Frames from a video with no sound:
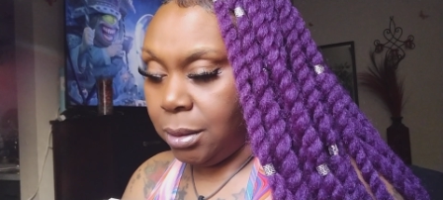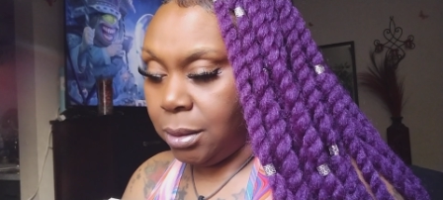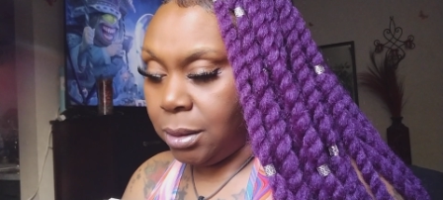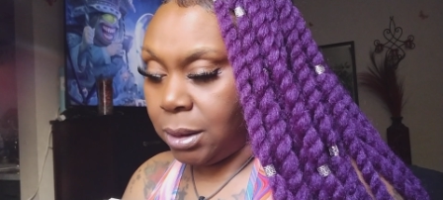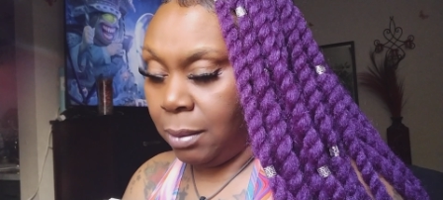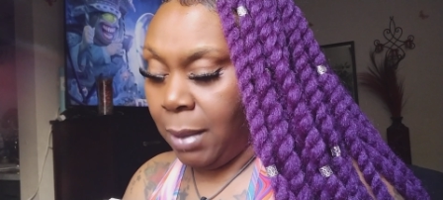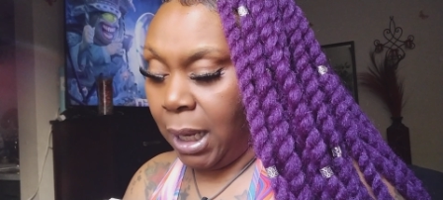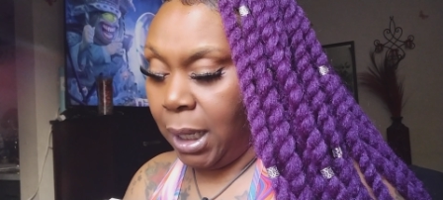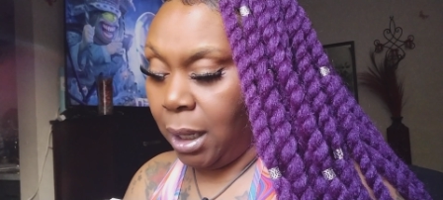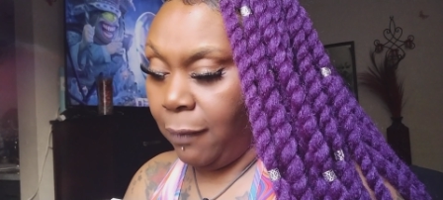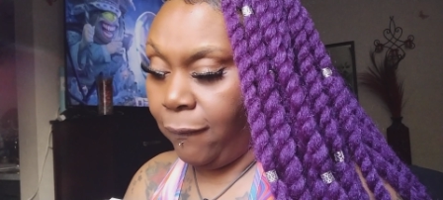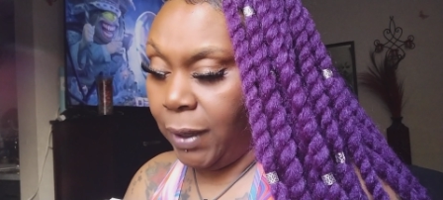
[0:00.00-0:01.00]

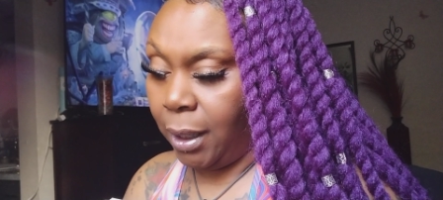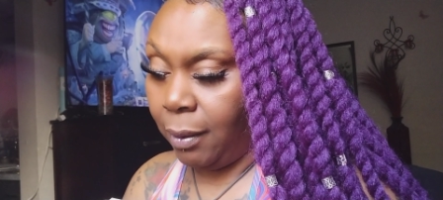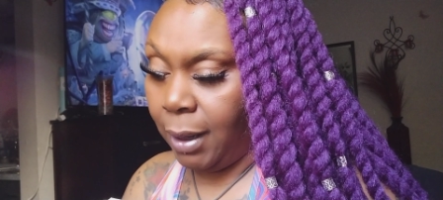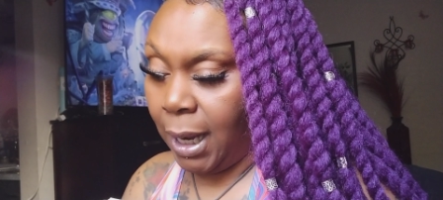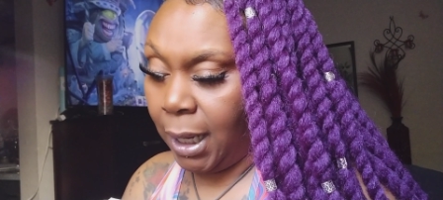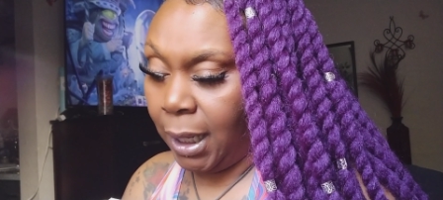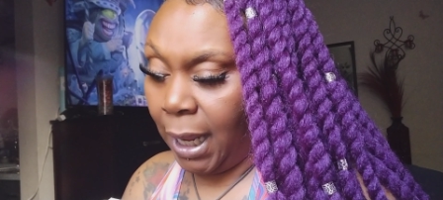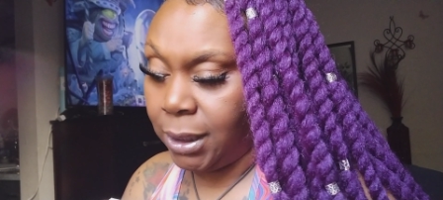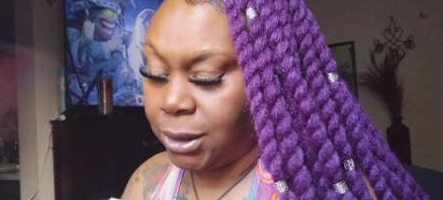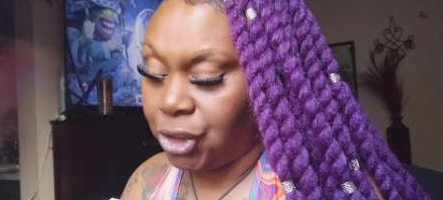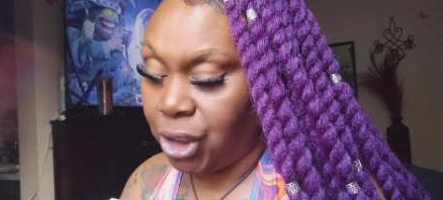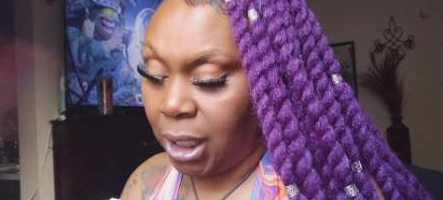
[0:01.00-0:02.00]
Somebody gonna fuck around and
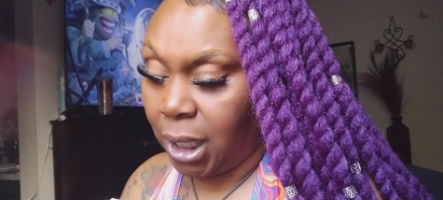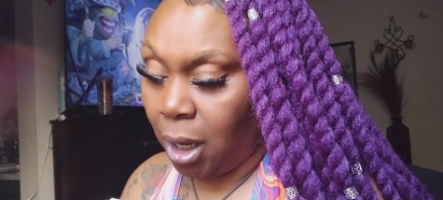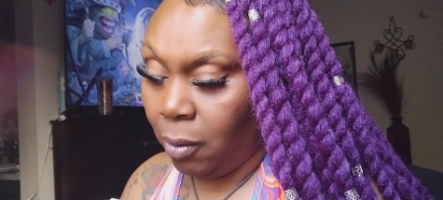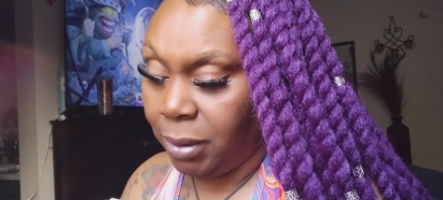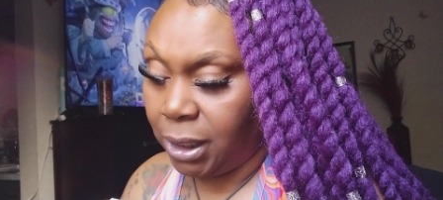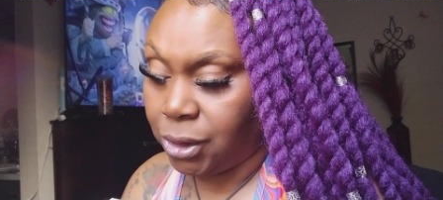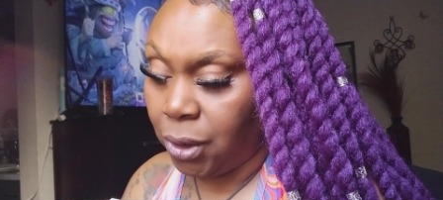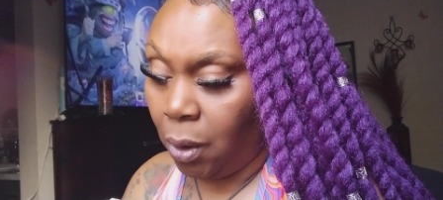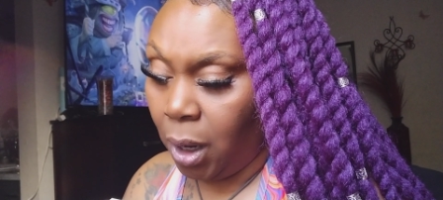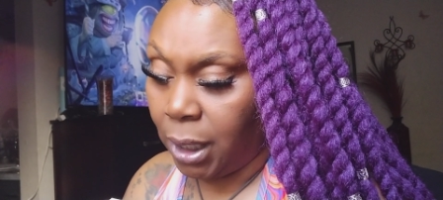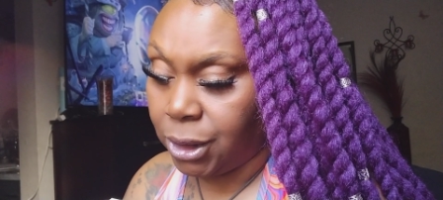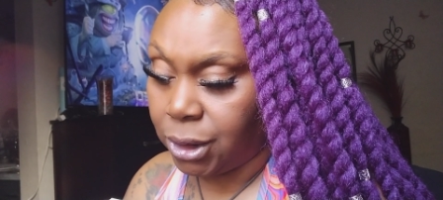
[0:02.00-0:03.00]
that shit gonna be
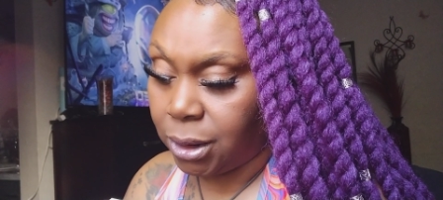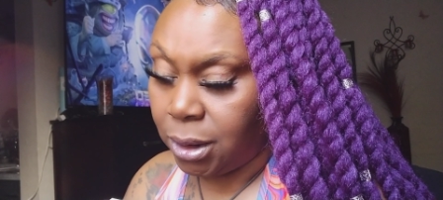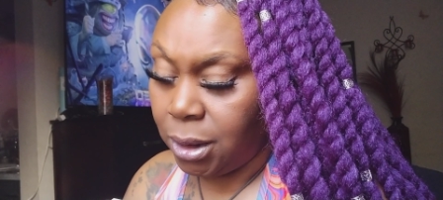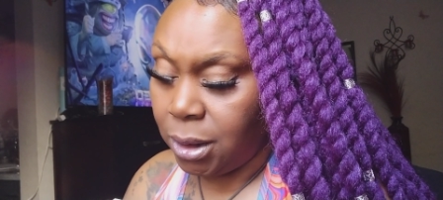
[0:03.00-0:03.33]
torched.